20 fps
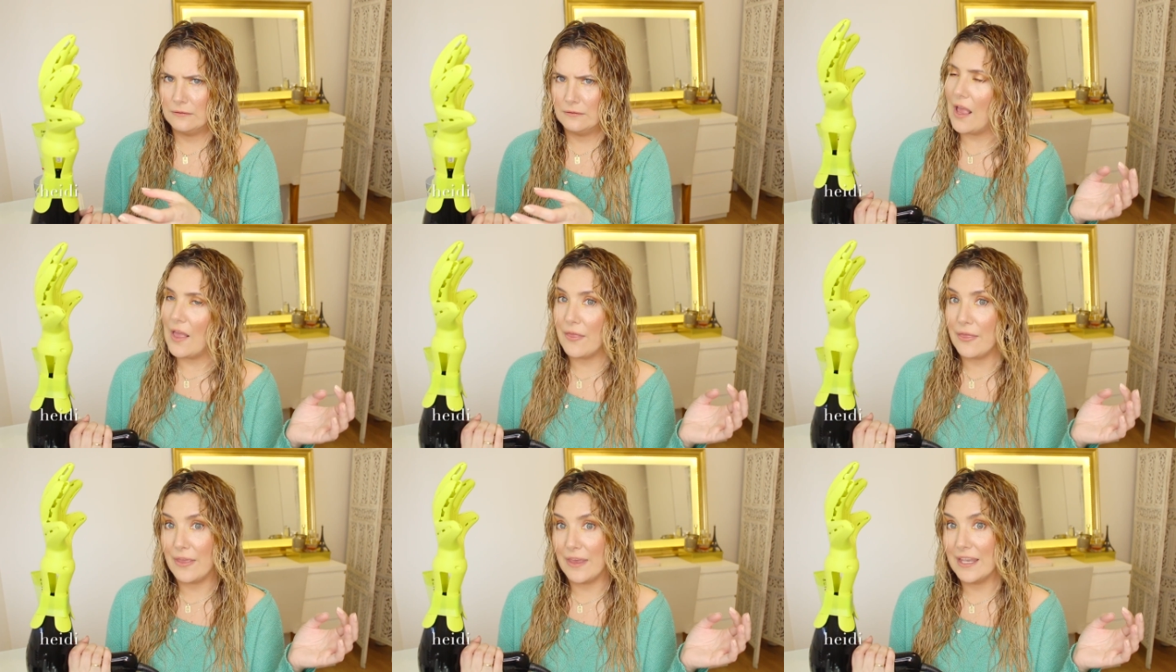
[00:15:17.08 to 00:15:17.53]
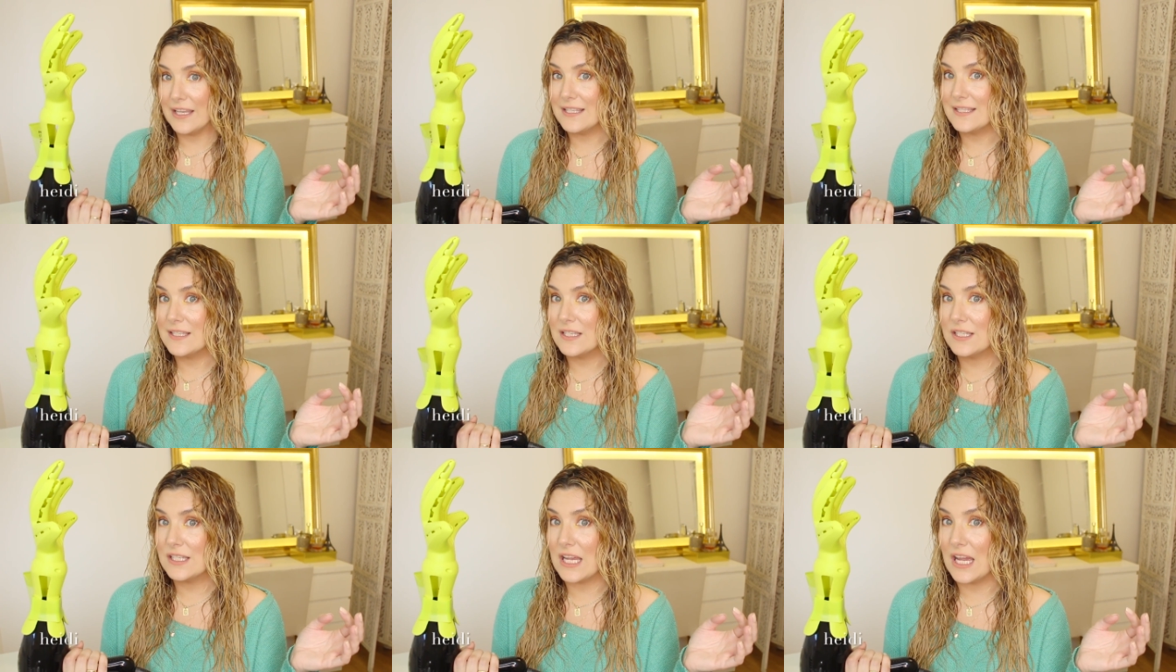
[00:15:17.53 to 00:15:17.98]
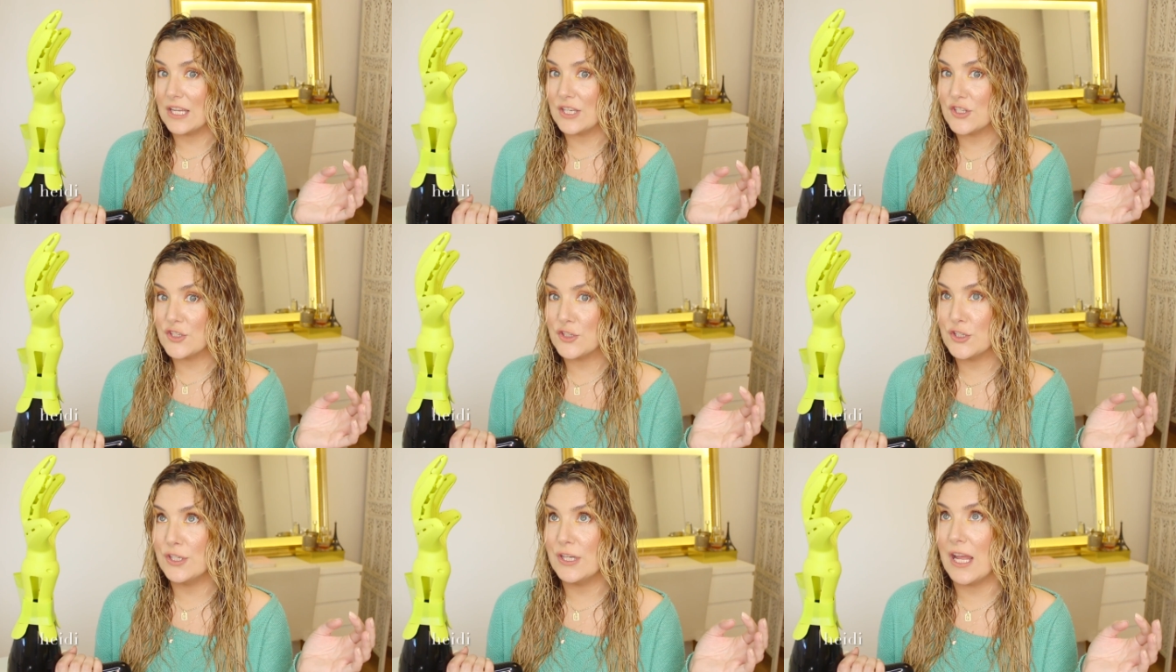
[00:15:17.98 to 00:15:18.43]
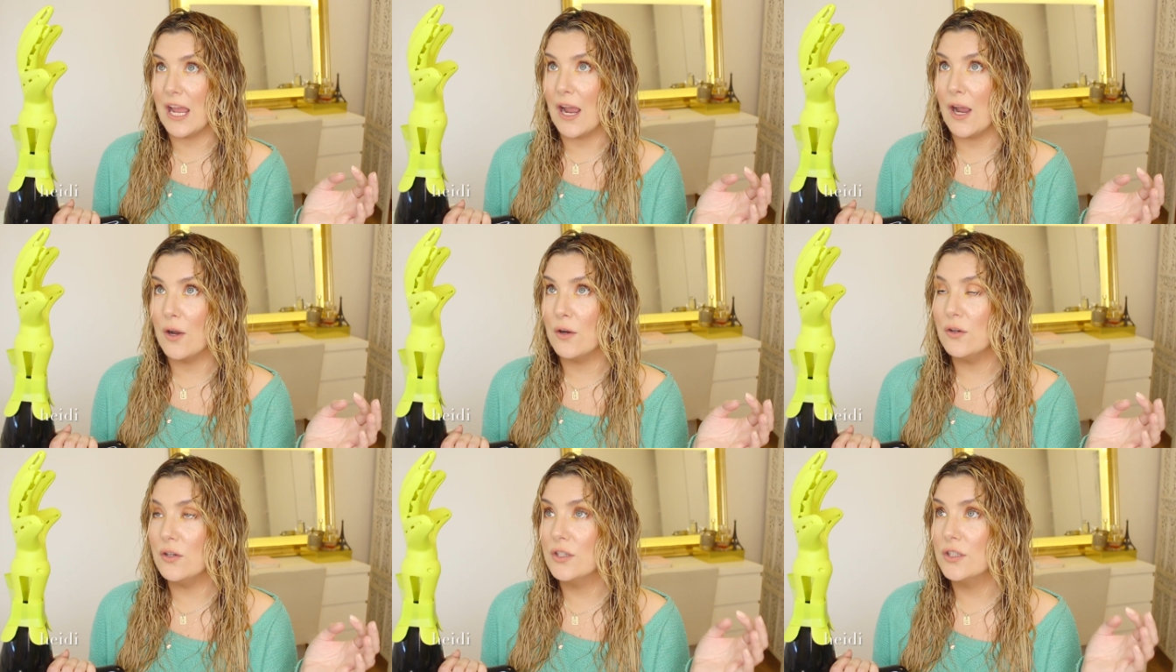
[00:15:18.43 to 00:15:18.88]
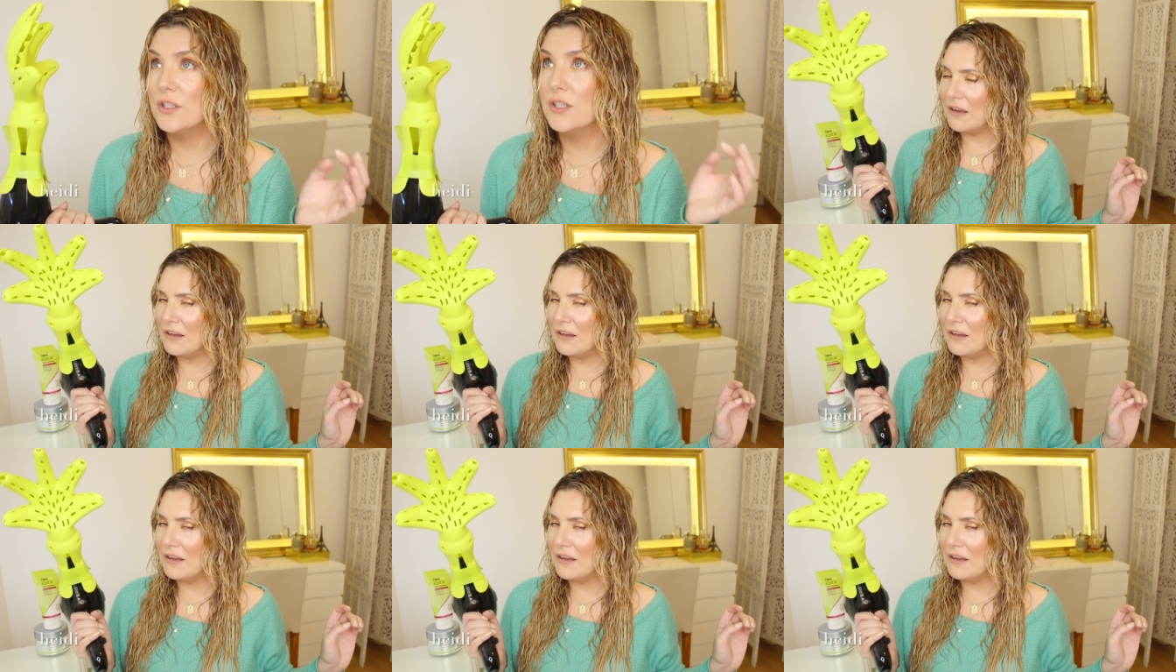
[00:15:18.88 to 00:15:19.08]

I think it's attached now.